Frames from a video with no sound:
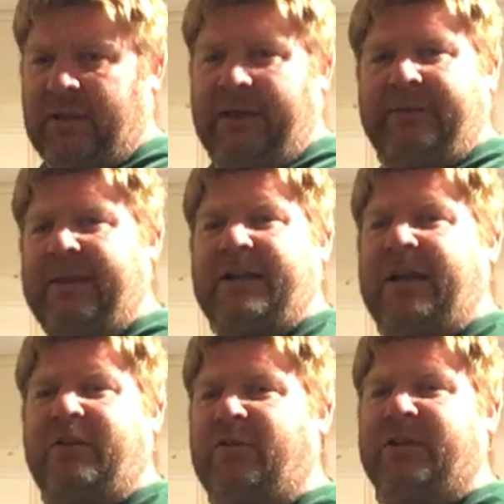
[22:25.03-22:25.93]
I think
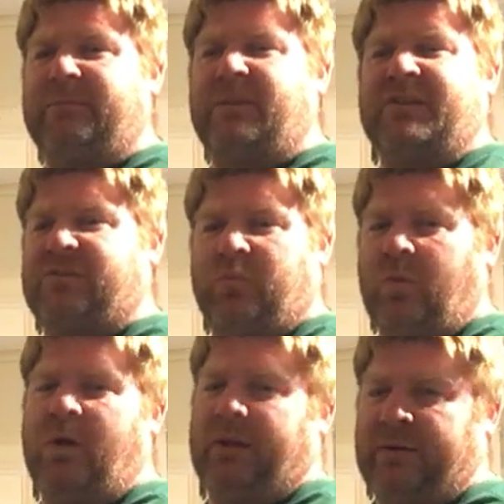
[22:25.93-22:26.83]
I only missed
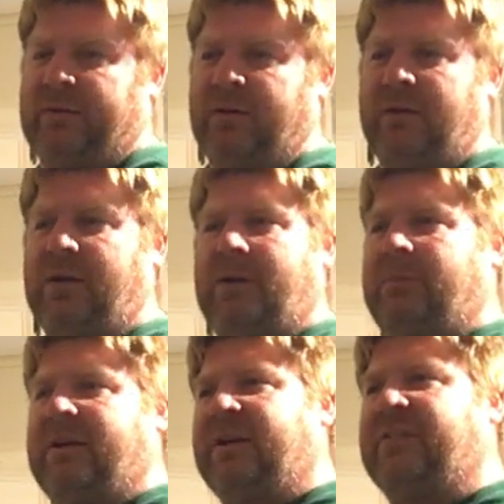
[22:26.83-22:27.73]
one
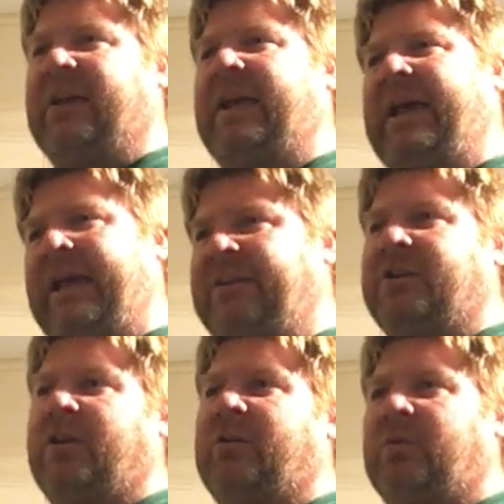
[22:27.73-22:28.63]
because I had to
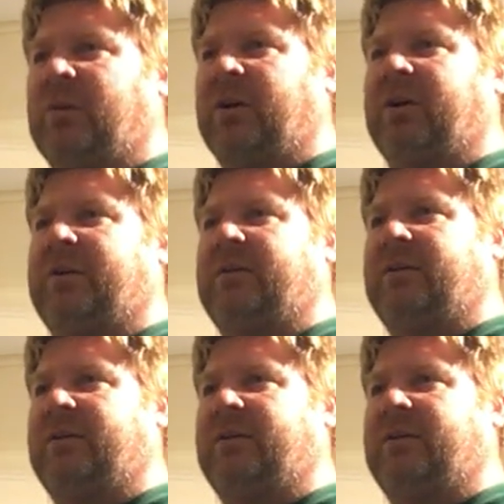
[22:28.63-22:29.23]
go to work,